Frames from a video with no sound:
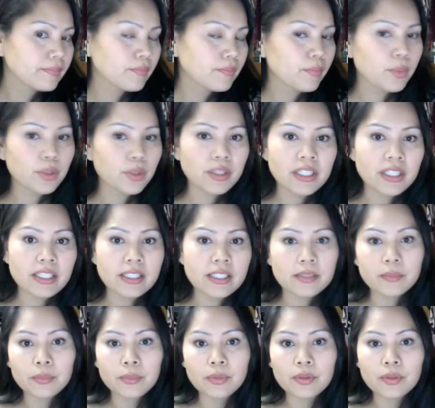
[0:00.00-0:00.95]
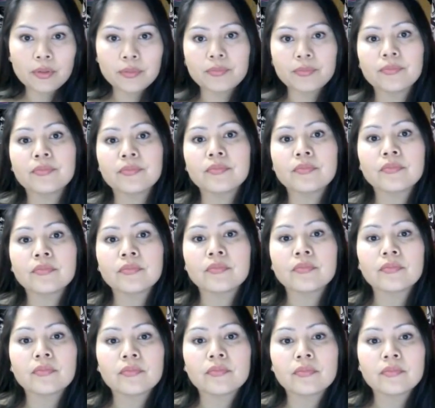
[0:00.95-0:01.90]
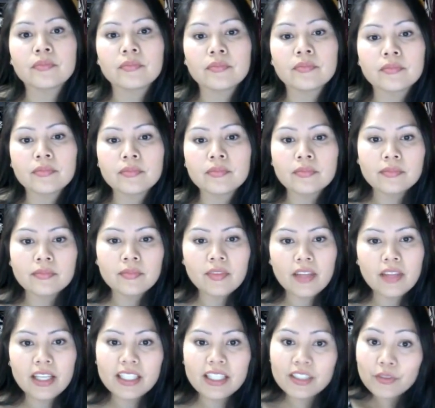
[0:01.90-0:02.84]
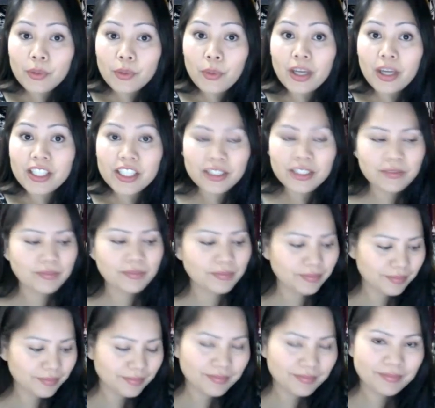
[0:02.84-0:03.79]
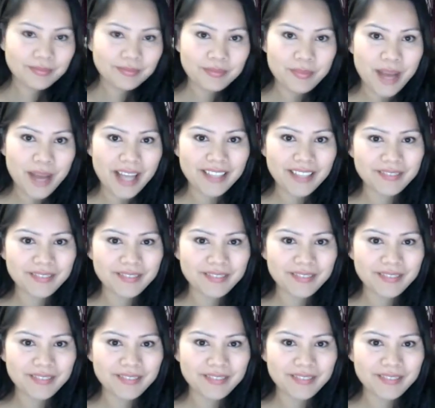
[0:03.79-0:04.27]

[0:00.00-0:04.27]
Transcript: Pretty simple. Thanks for watching. Bye.